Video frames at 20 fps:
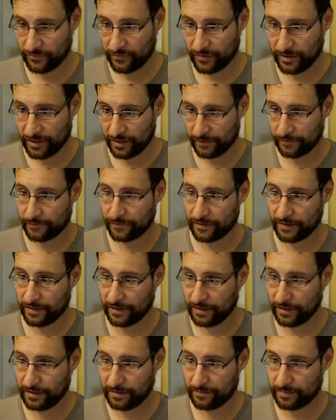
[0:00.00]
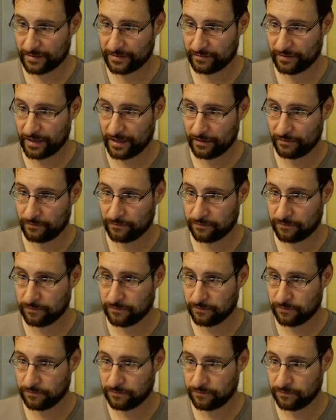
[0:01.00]
we have a, by the
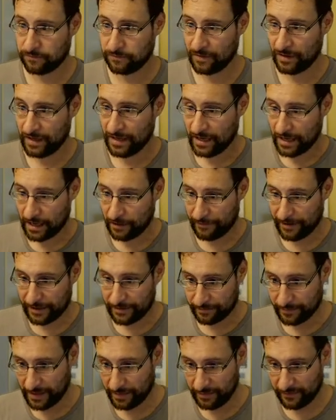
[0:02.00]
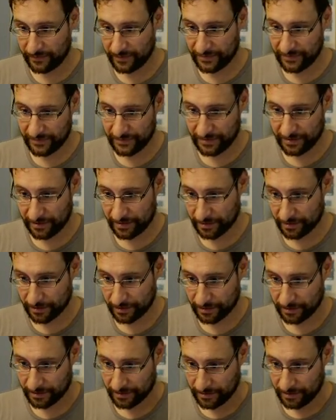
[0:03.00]
way, maybe we see
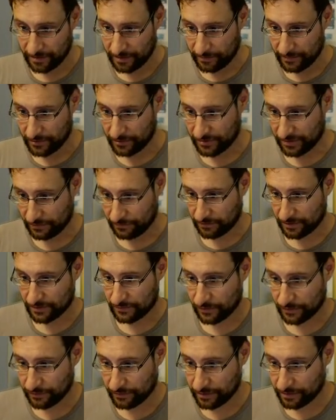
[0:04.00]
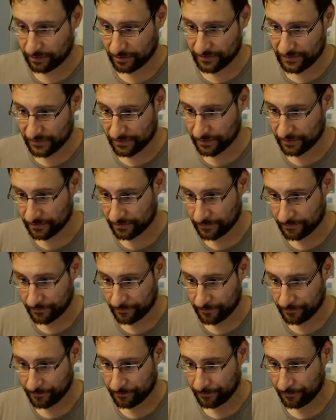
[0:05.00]
a Because I was wondering about the
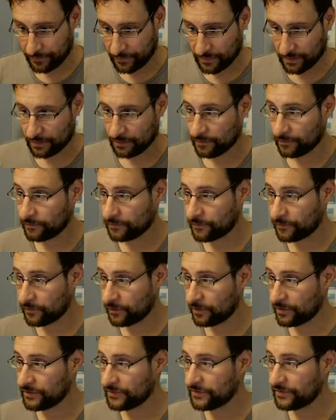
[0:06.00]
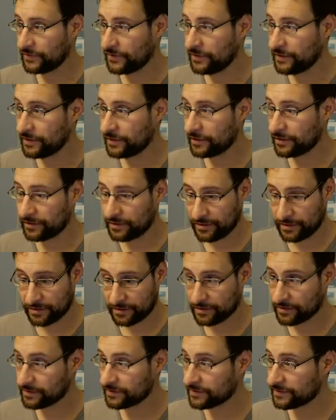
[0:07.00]
fonts here.
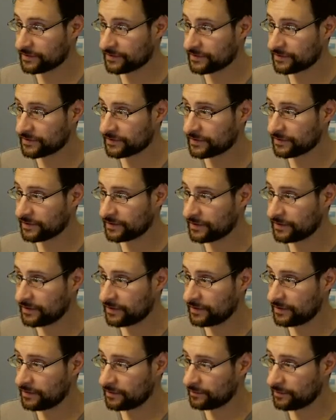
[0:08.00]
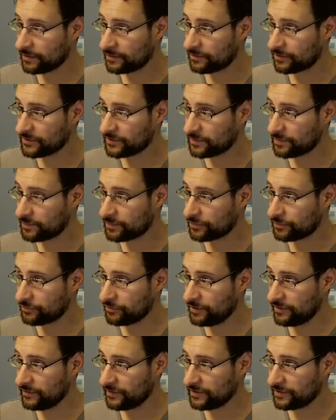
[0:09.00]
Does, because
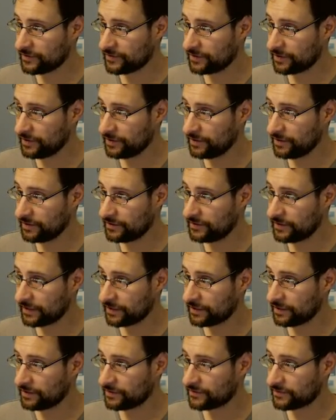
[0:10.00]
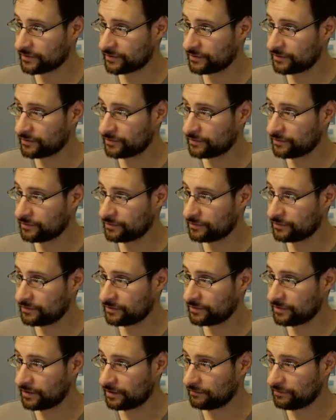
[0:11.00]
previously, decades ago,
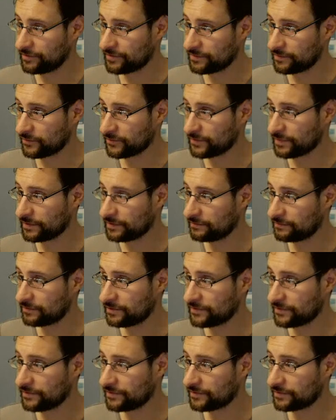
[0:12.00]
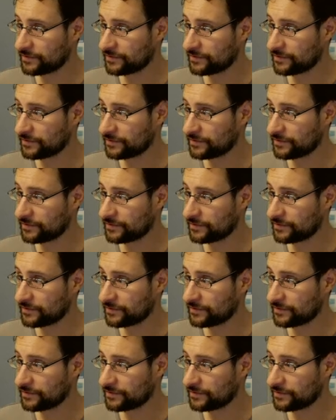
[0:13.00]
oh, which mouse button was it?